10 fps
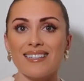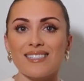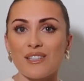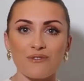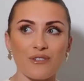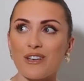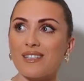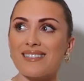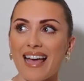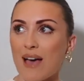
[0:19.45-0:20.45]
It's the
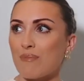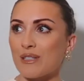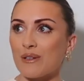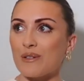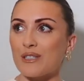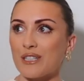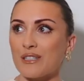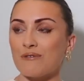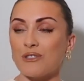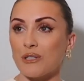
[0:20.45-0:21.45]
first episode
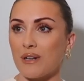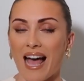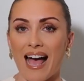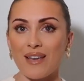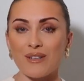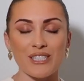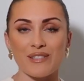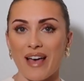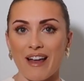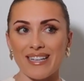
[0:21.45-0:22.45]
of July, which is
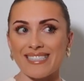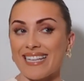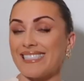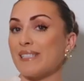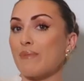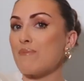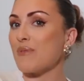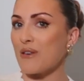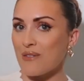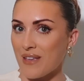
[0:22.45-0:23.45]
very exciting. It's my
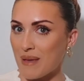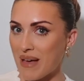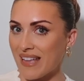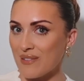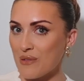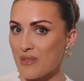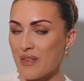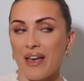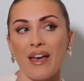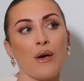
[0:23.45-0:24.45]
birthday month,
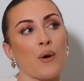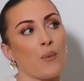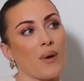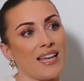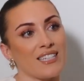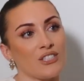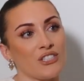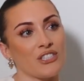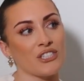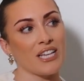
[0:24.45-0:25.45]

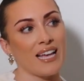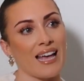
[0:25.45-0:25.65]
which